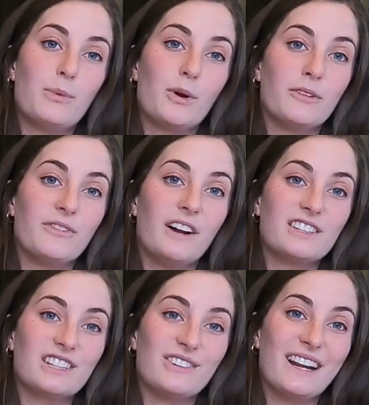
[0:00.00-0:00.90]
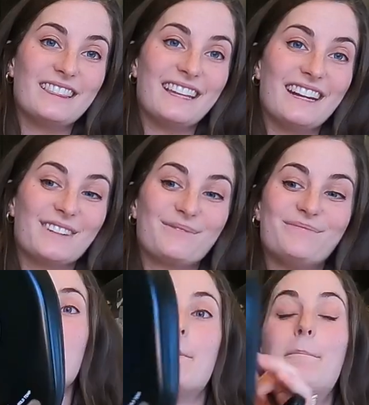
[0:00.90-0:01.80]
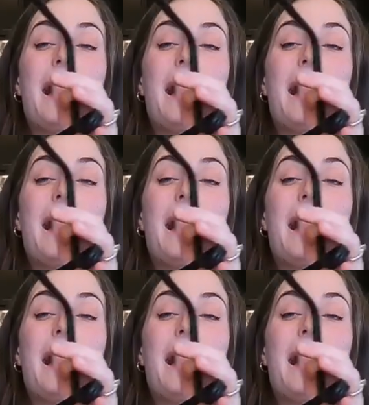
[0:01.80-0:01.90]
warm function right there. On the